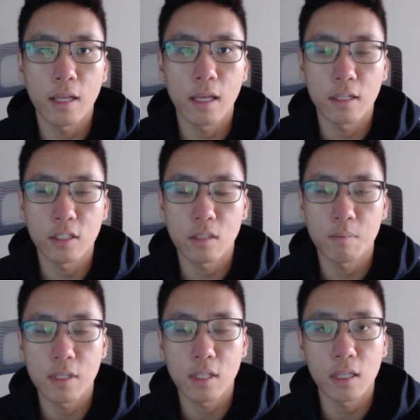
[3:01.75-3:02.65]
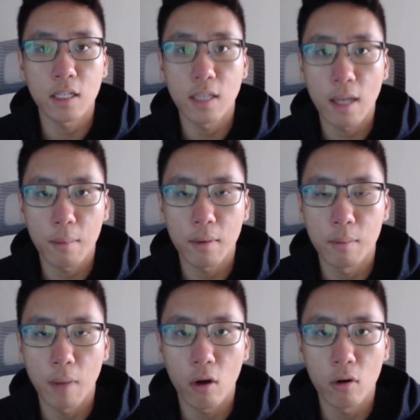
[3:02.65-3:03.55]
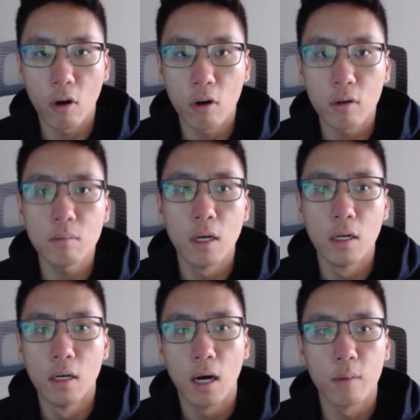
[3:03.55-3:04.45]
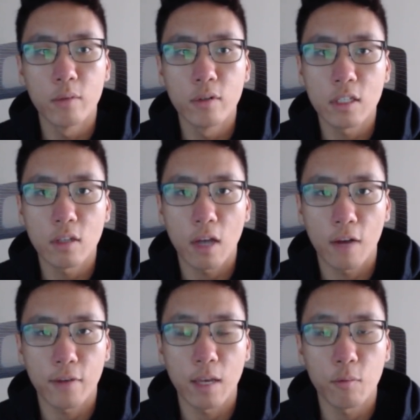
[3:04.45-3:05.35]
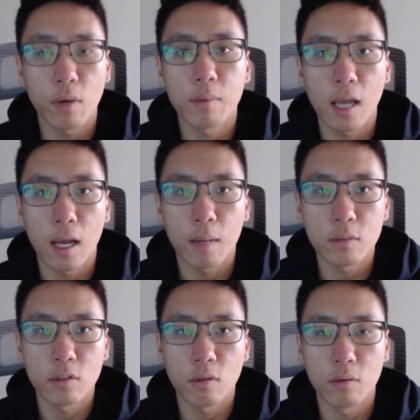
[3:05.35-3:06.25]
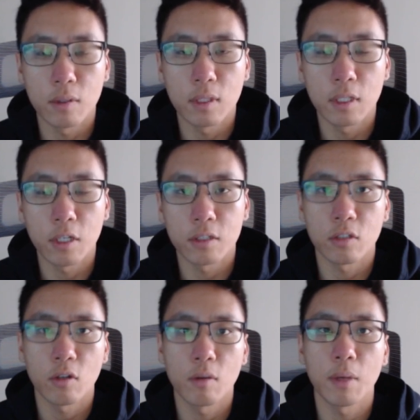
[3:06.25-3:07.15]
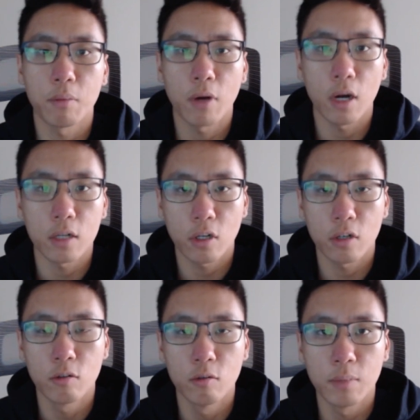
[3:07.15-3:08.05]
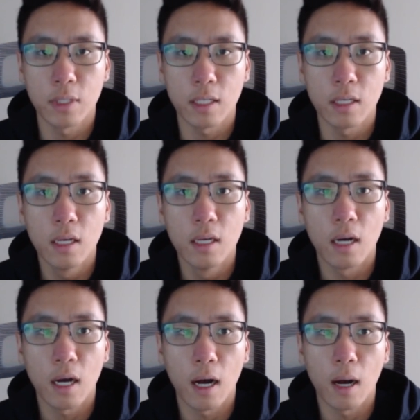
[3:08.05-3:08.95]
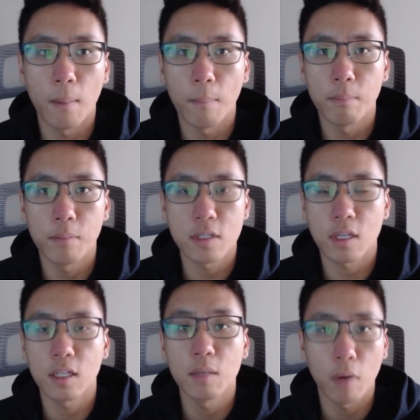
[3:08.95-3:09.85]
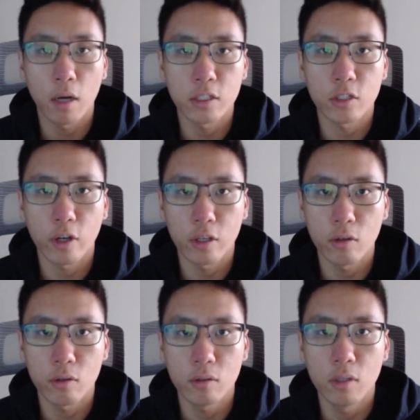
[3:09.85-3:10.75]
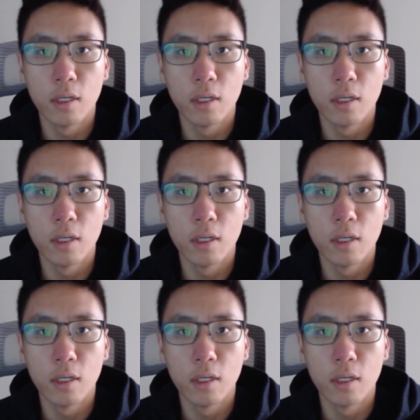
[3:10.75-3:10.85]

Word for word: and I just basically did it in my own home. Um, you need to have a webcam, so there's going to be a proctor who will be um, basically monitoring you.